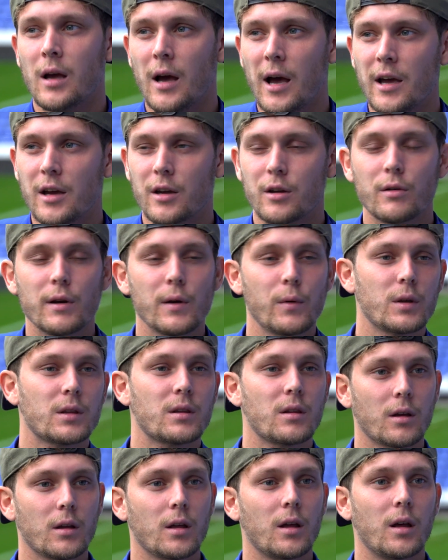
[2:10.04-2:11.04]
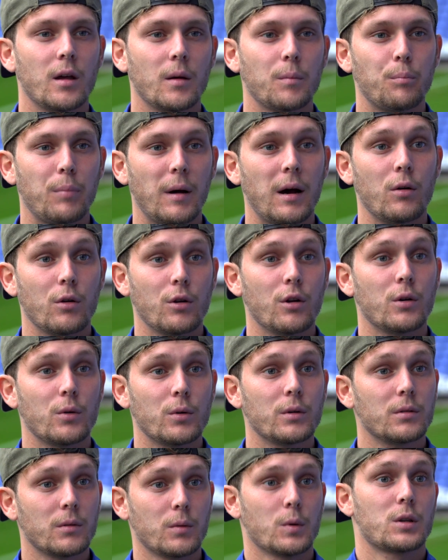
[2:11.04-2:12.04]
agree with
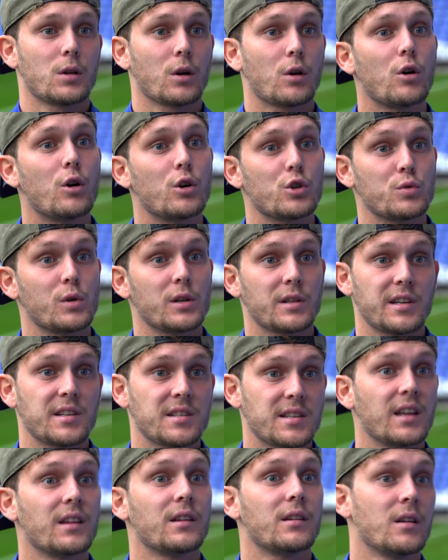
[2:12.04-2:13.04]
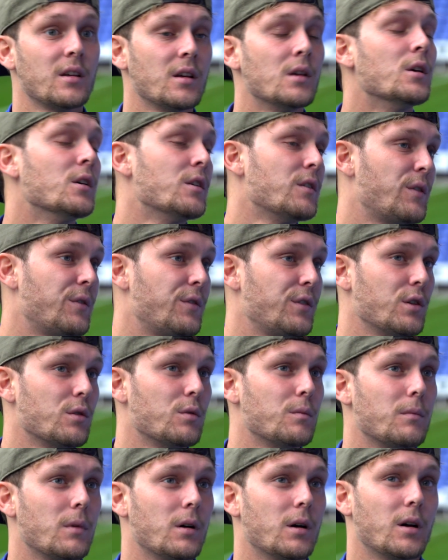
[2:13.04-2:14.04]
Paolo, with the coach, what he said a
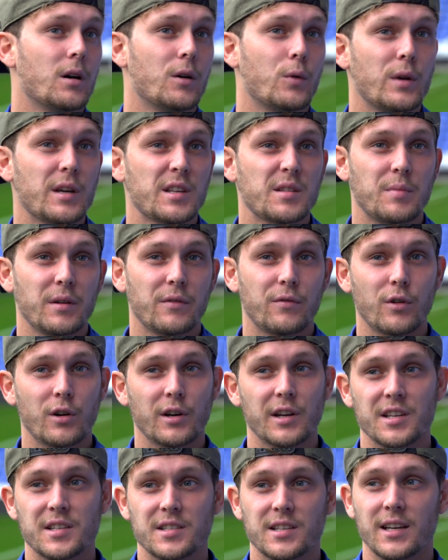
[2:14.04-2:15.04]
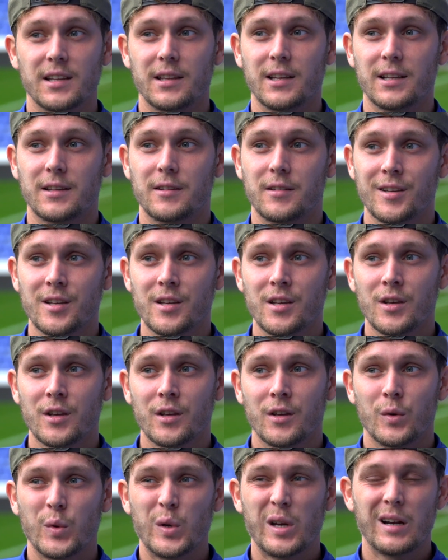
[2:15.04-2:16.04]
few weeks before. He said that
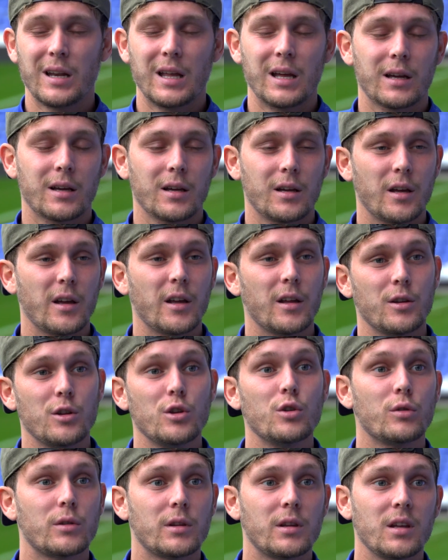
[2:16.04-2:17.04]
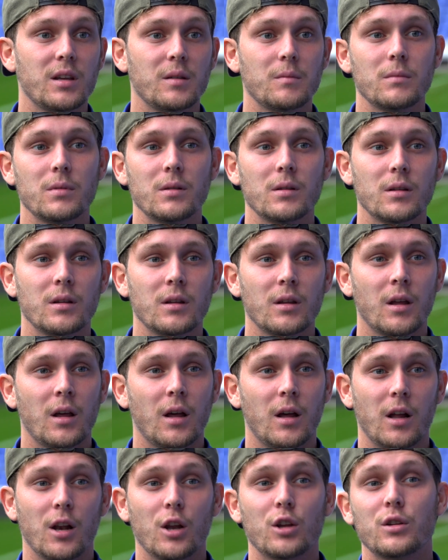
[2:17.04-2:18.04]
we are like a new team,
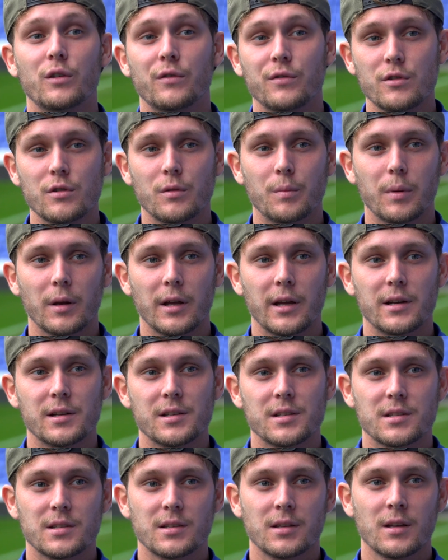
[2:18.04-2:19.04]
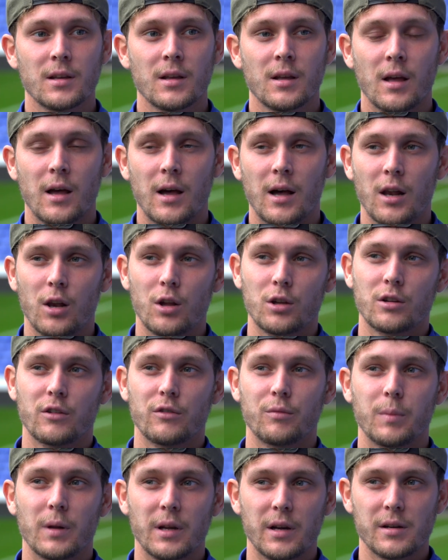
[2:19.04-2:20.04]
a lot of new players, a lot
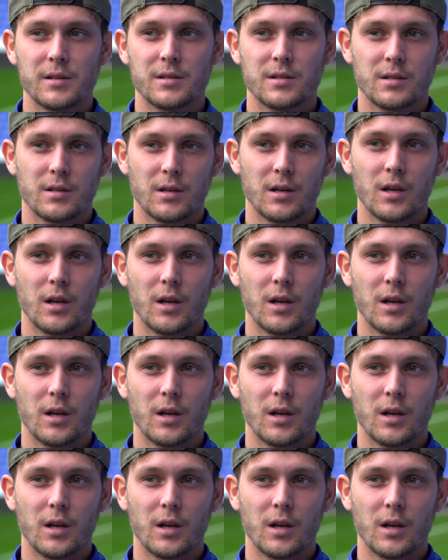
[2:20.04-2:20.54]
of players